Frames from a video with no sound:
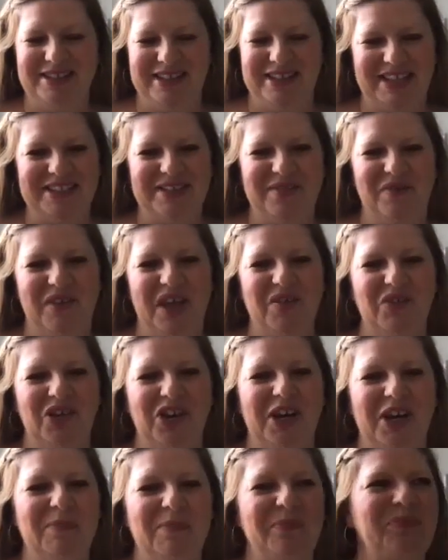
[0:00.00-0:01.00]
That's a
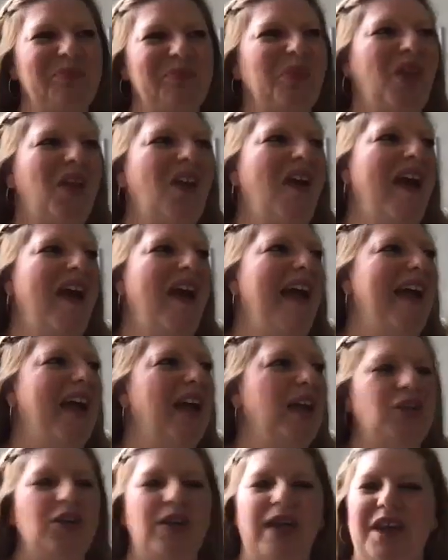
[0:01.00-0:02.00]
favorite.
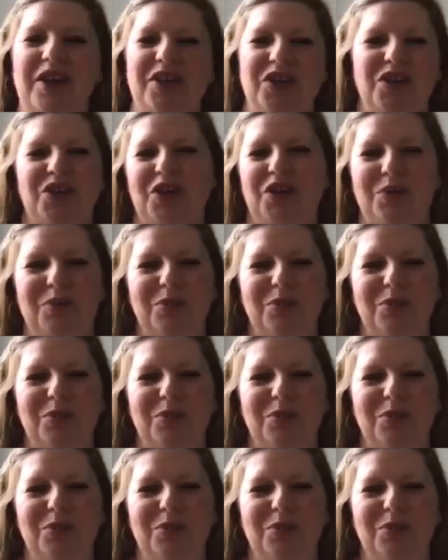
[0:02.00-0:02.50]
And you can